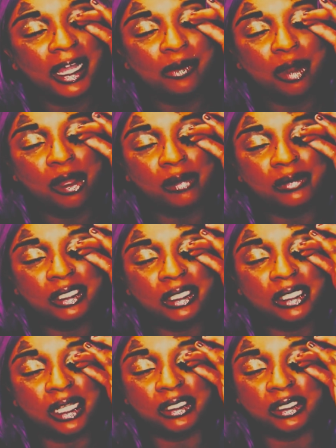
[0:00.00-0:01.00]
welcome to
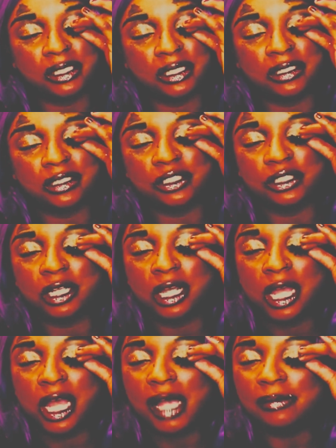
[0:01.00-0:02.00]
such and such.
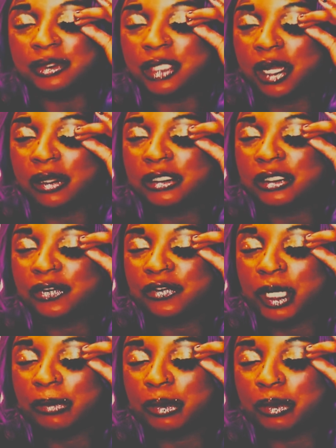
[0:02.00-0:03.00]
I'm sorry to
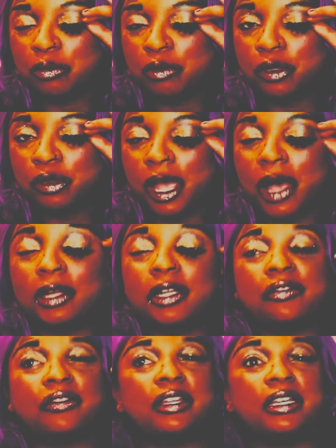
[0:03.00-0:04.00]
inform you, we are out
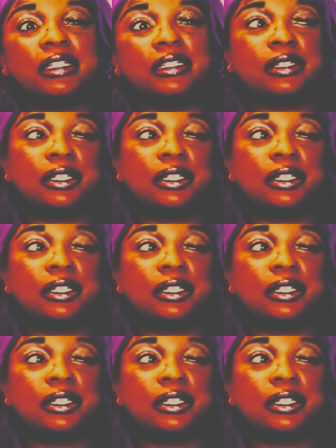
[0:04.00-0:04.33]
of this,